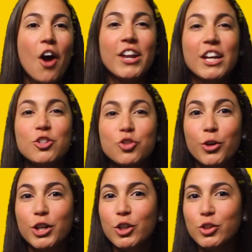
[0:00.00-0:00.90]
On a
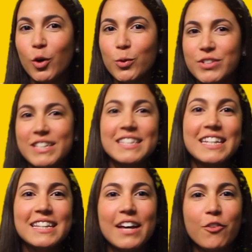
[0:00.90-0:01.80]
historical note,
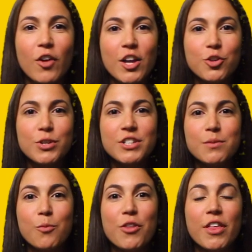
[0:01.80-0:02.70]
sea level has
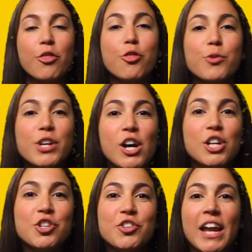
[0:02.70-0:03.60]
risen more than
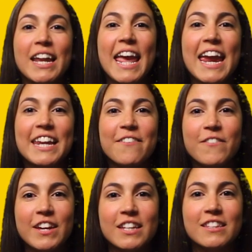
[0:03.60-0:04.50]
380
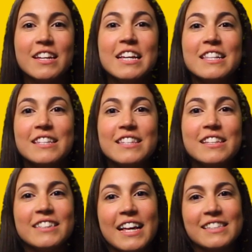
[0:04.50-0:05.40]
feet
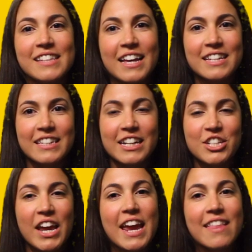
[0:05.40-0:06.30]
since the last ice
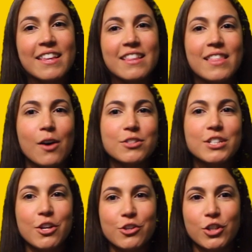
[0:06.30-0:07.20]
age,
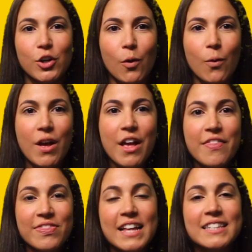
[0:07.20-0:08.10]
18,000 years ago.
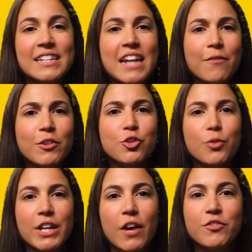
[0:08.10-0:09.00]
That's an average
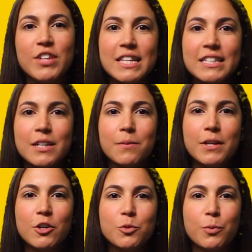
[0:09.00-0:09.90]
rate of 10
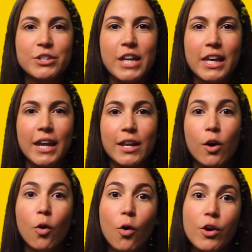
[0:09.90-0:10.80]
centimeters per decade,
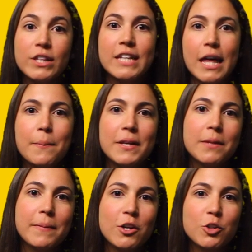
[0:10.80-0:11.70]
or 10
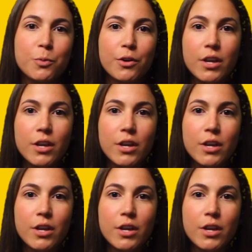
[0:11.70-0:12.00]
millimeters per